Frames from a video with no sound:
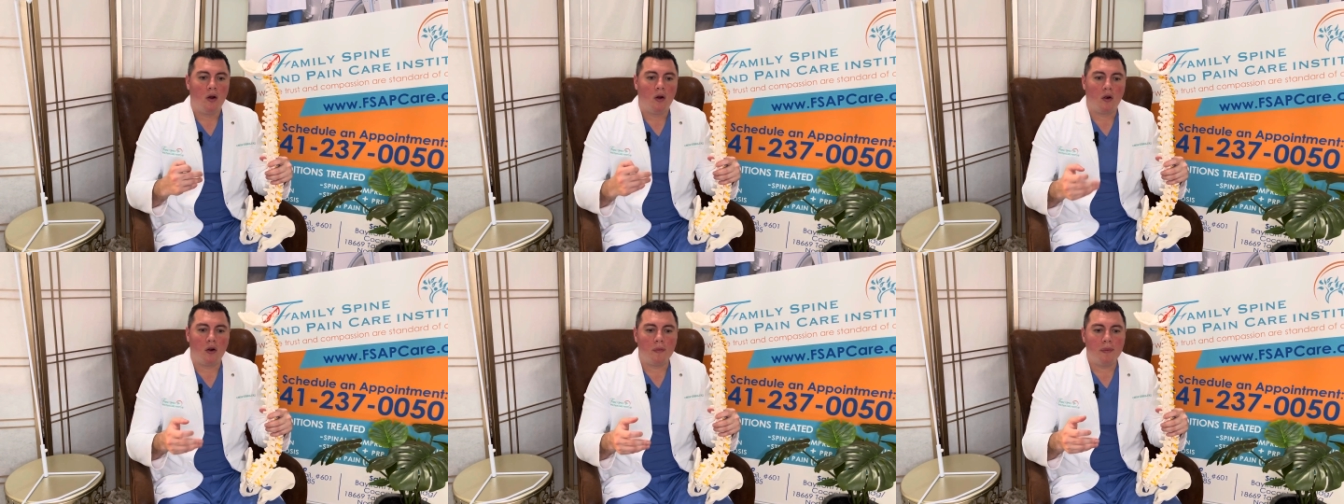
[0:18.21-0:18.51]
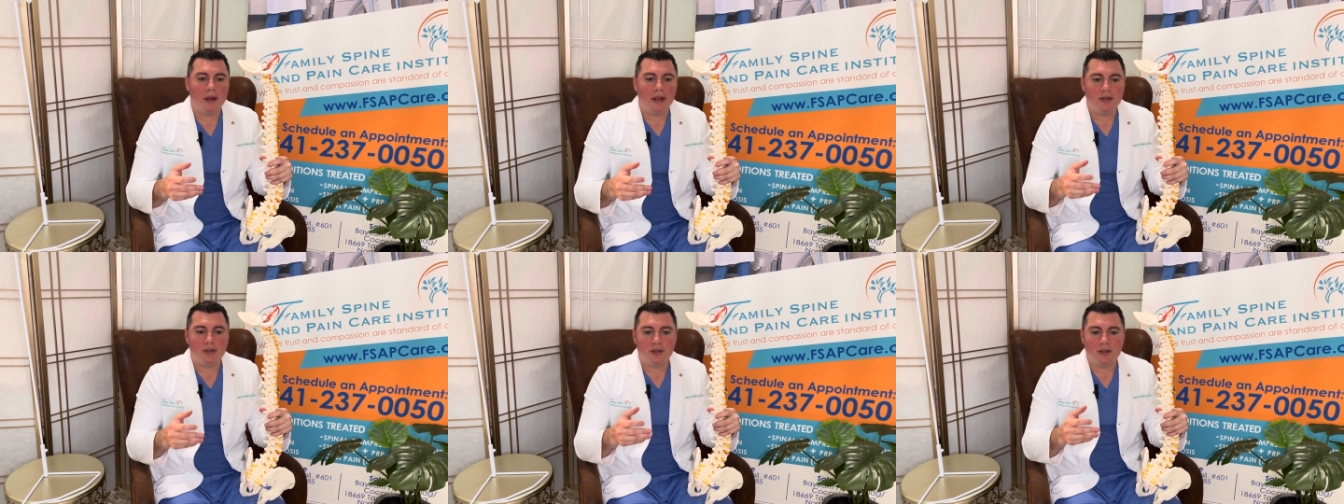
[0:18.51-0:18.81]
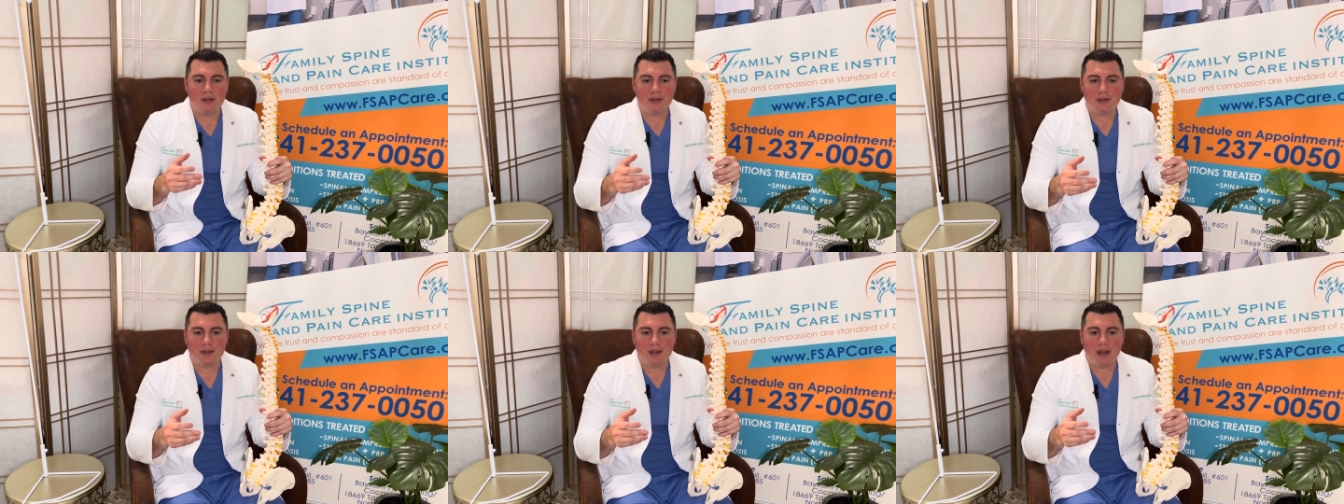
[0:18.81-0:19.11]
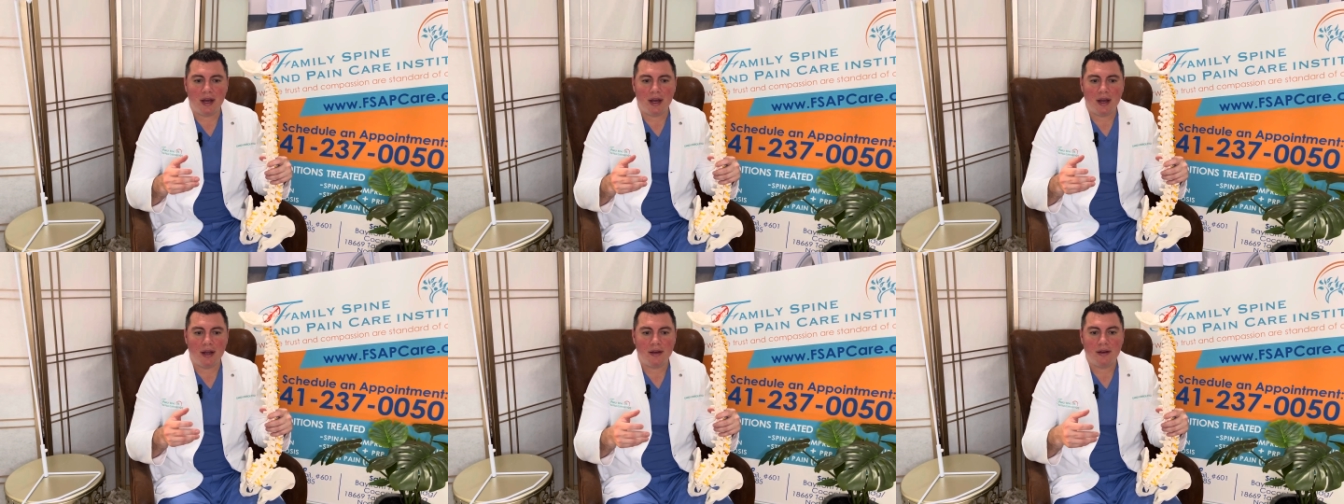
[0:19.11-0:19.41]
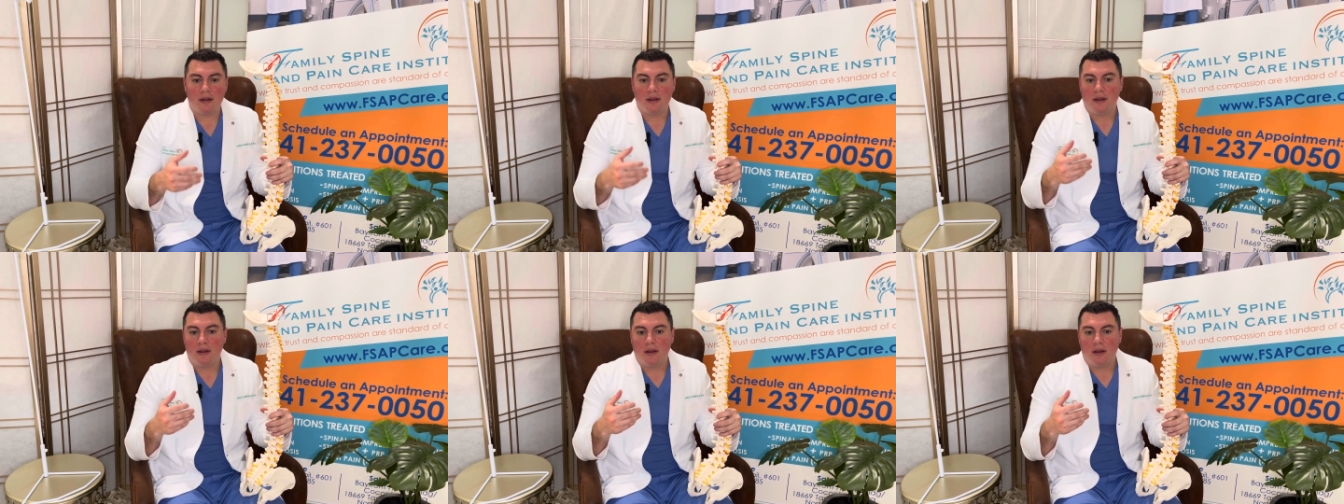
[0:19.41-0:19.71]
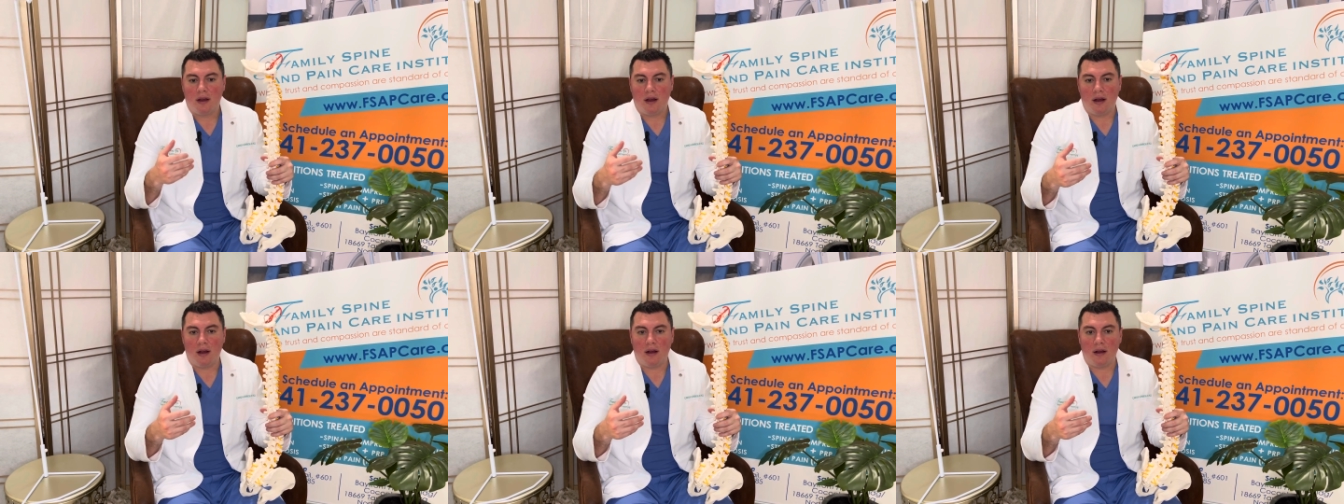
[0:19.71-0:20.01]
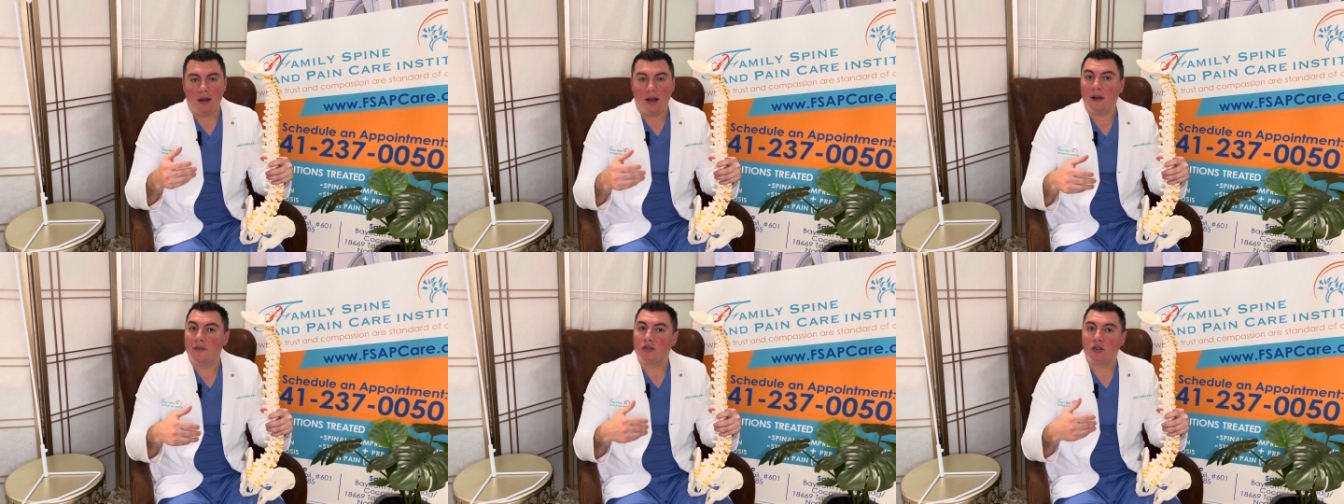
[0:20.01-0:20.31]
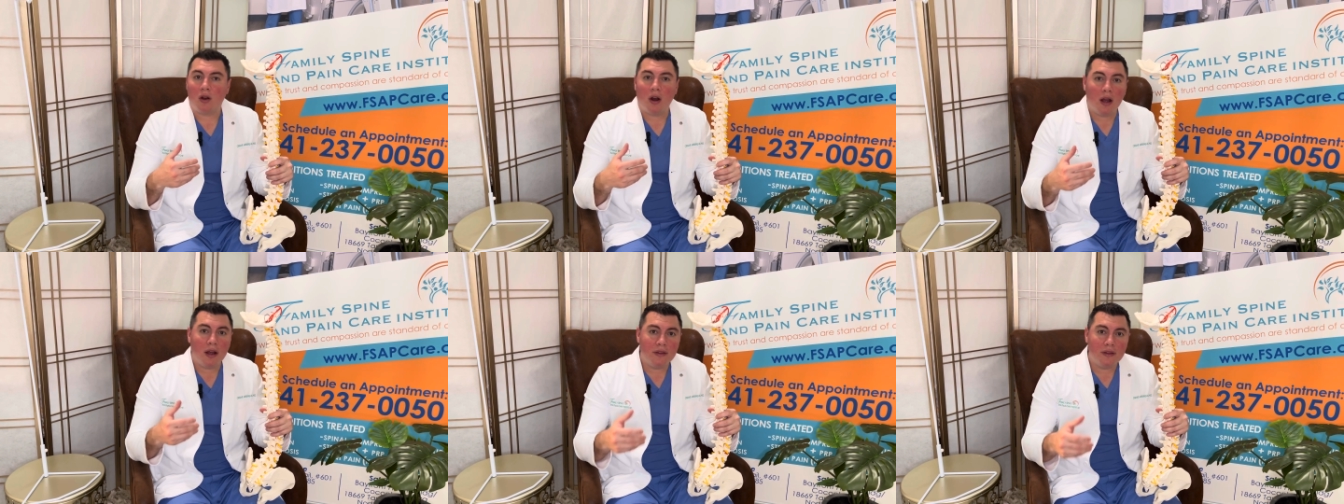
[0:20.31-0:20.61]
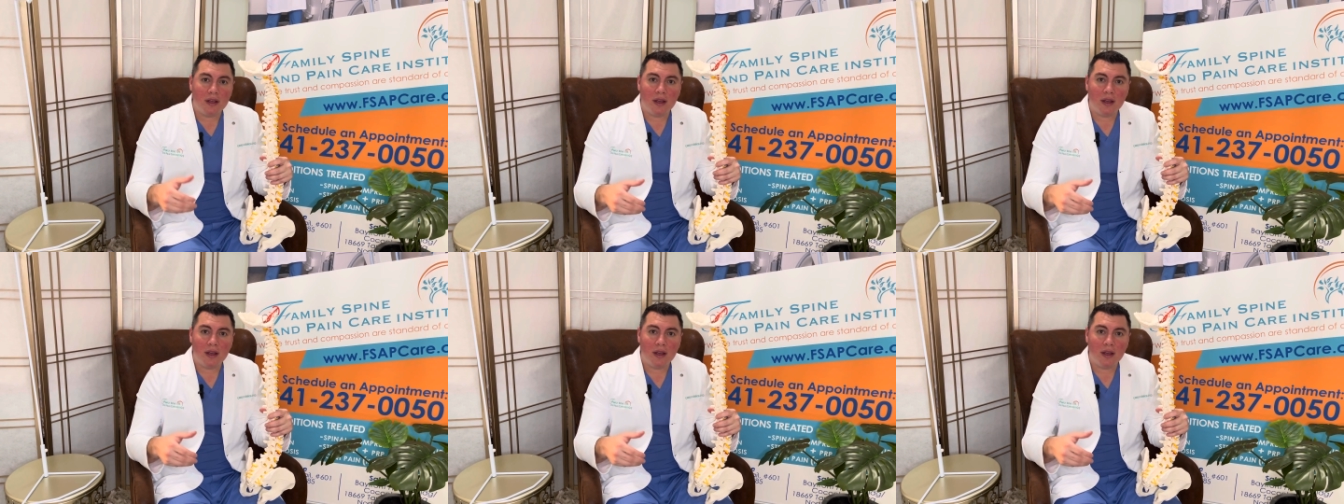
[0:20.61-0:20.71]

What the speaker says: or patients that have tried